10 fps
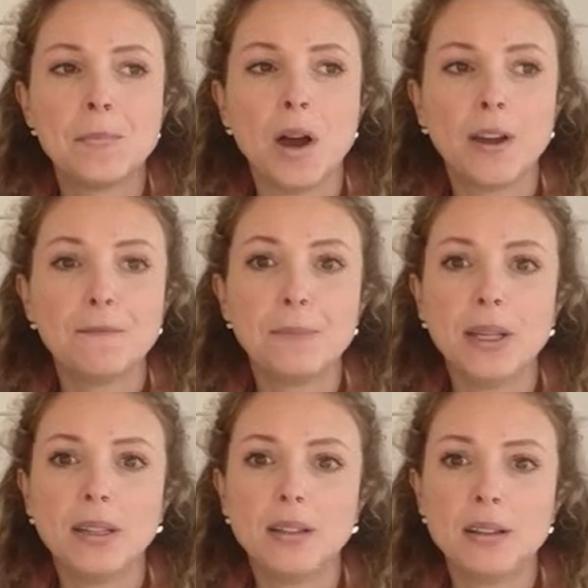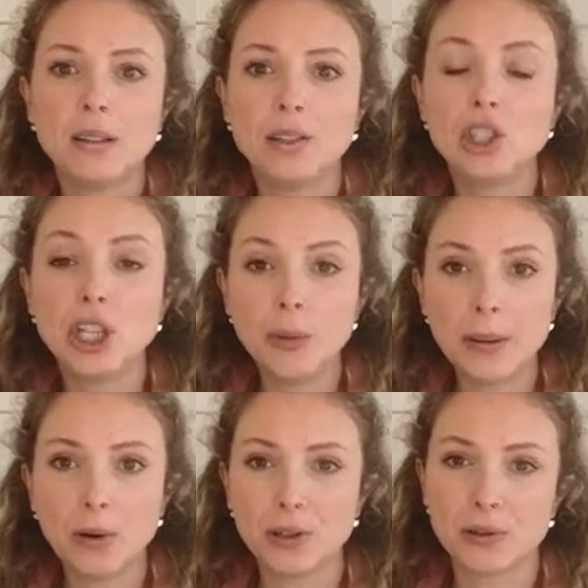I've been
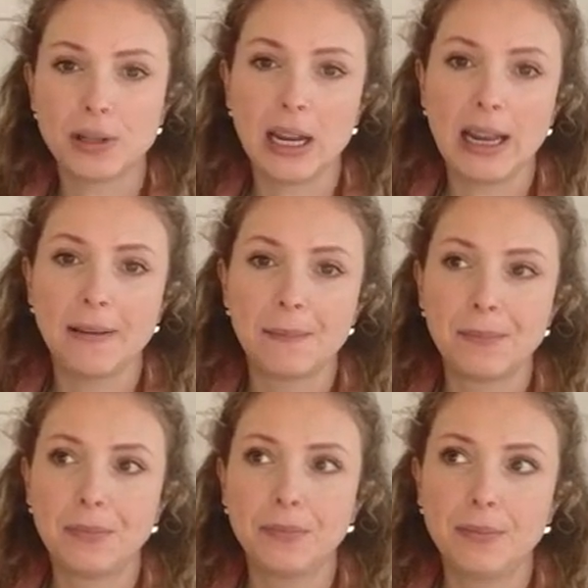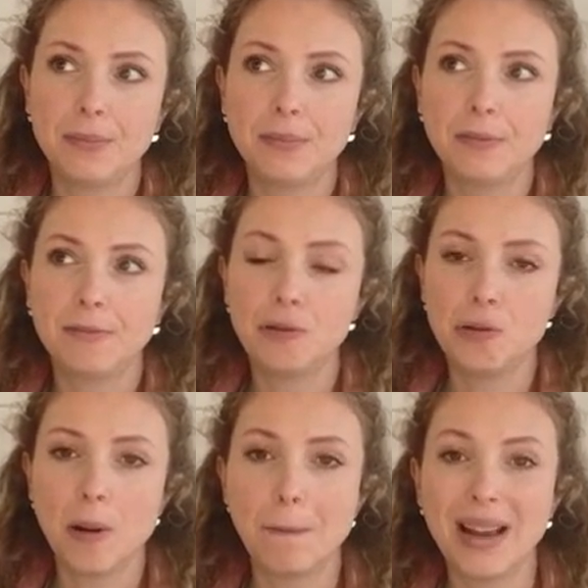doing pottery
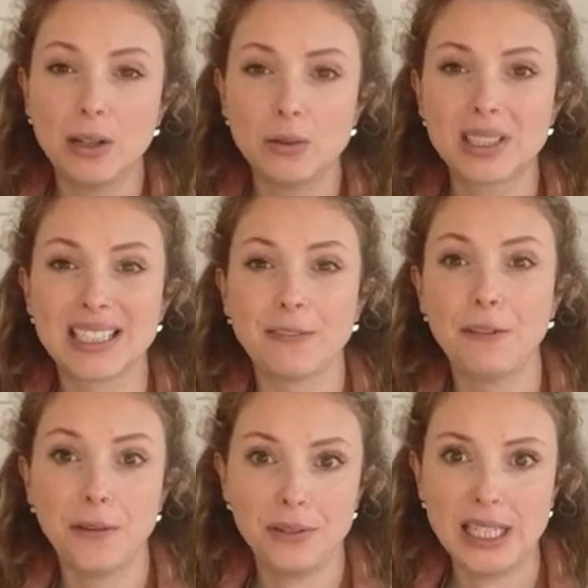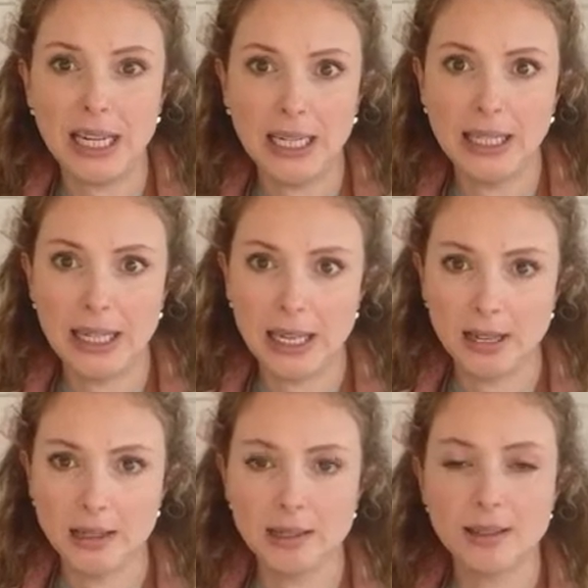for about 15
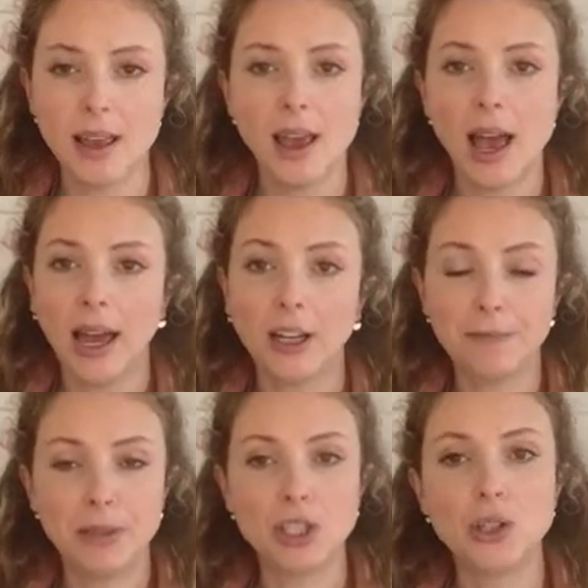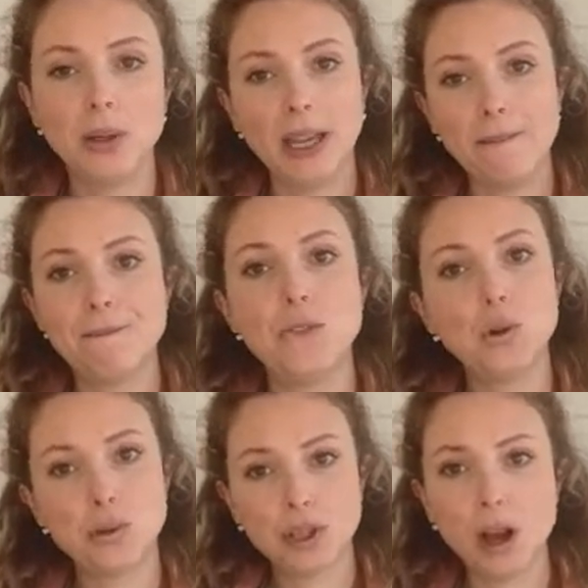years and I've been doing it
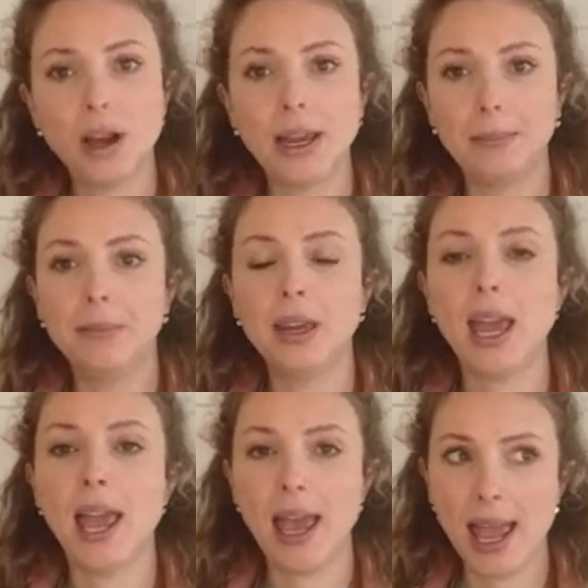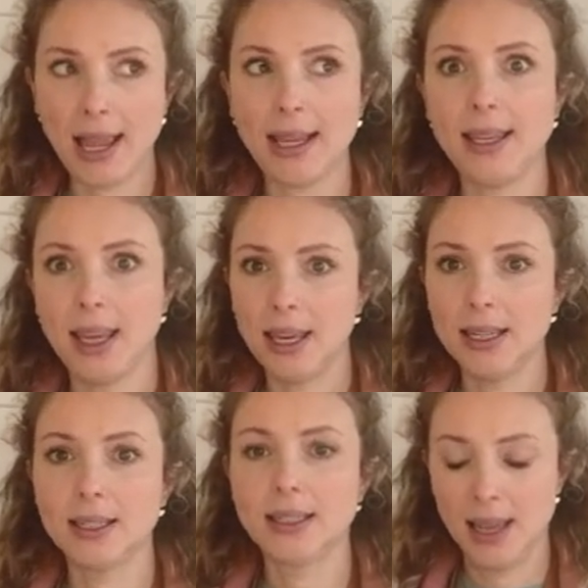full time 8
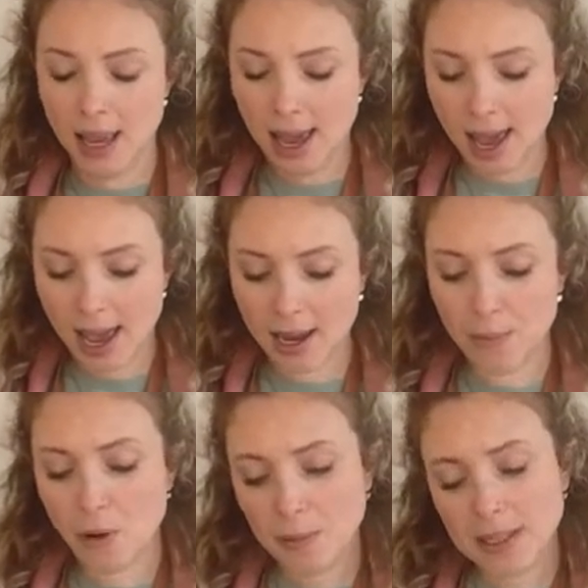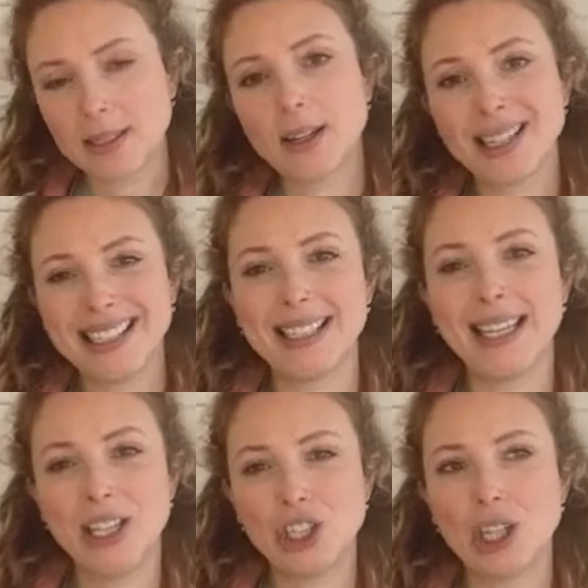years. And I probably started
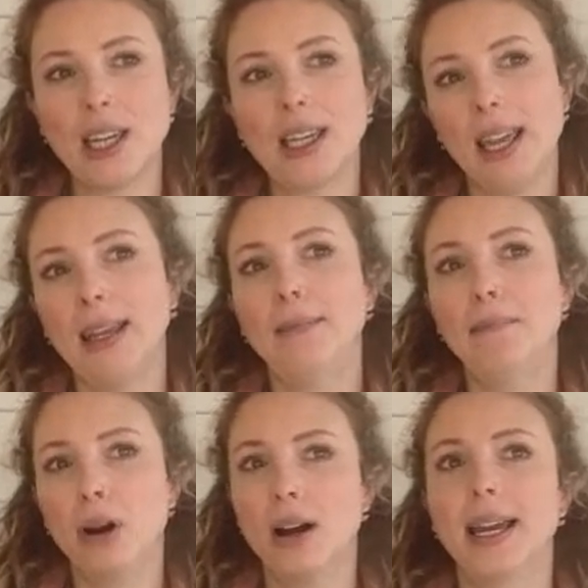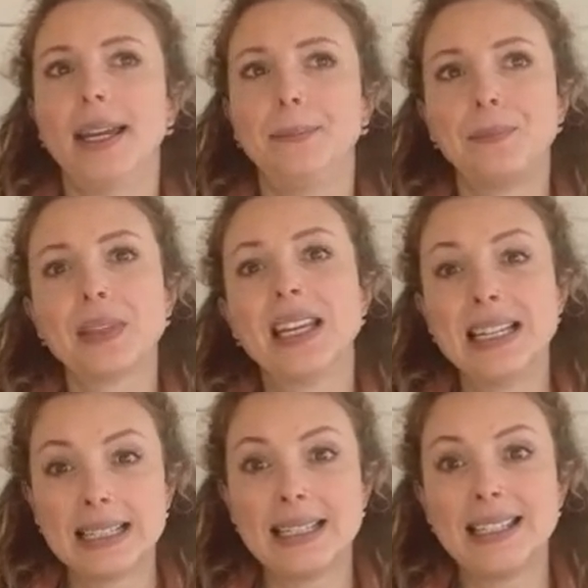teaching in my
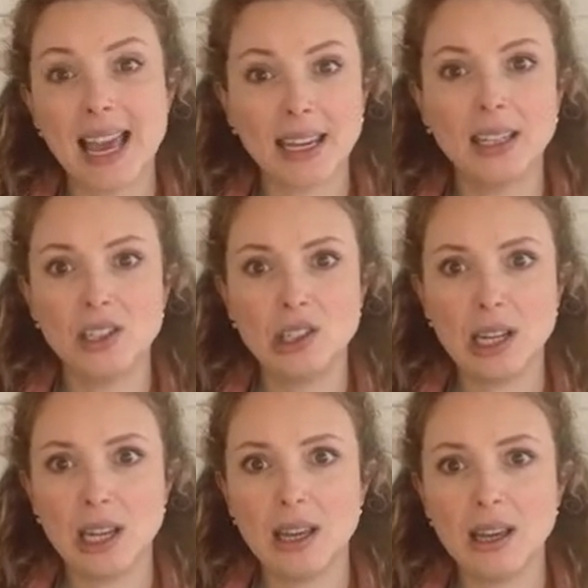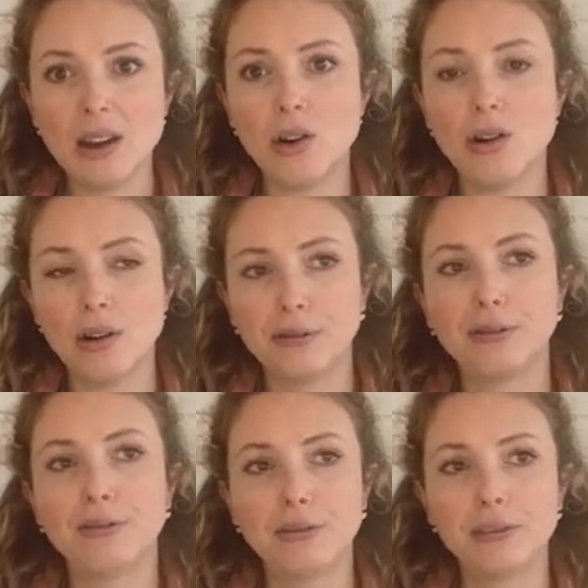second year
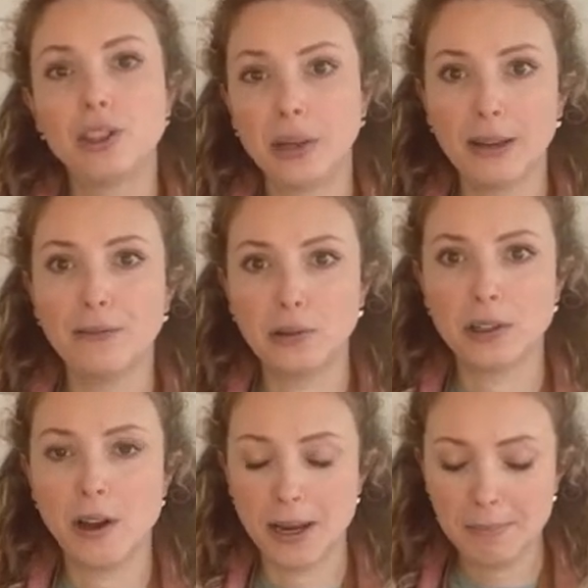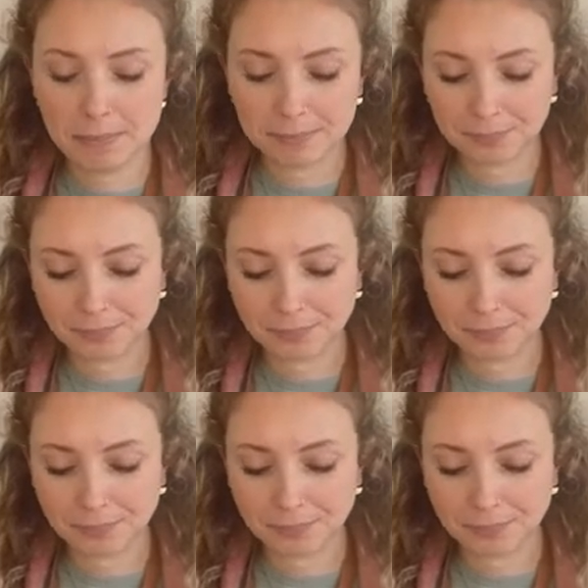of doing it full time.